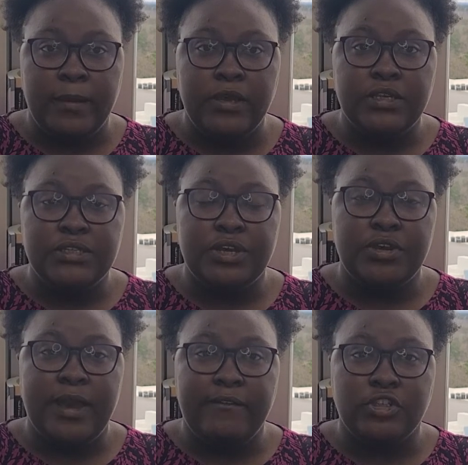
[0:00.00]
So
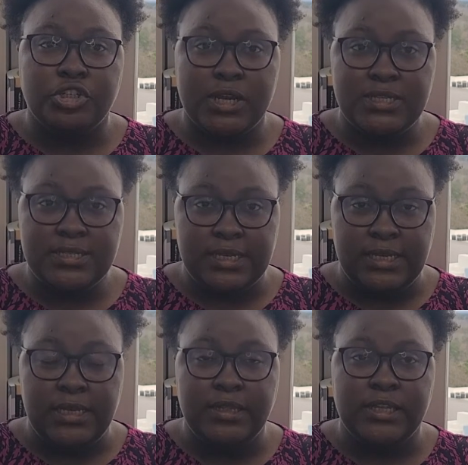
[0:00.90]
you have a
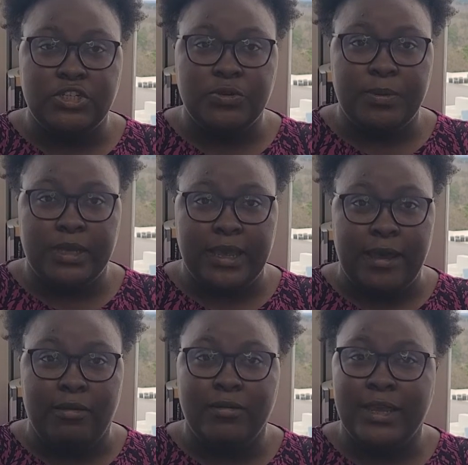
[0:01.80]
trustee that you pick out,